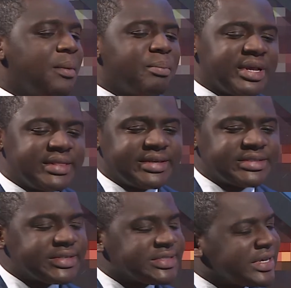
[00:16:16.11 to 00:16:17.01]
But this
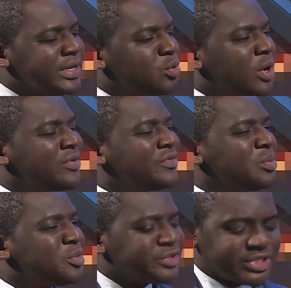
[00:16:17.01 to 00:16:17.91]
is in one of the
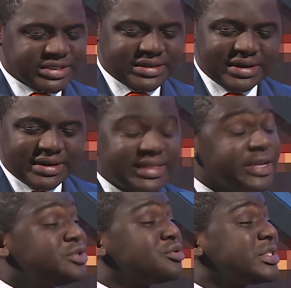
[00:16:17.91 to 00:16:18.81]
most
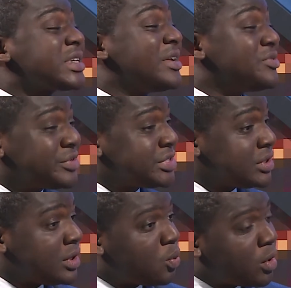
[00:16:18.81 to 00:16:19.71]
dangerous countries
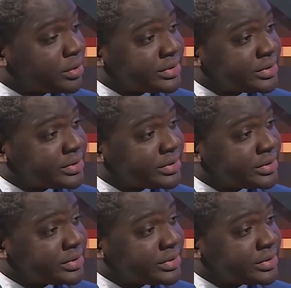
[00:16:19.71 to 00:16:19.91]
in the world.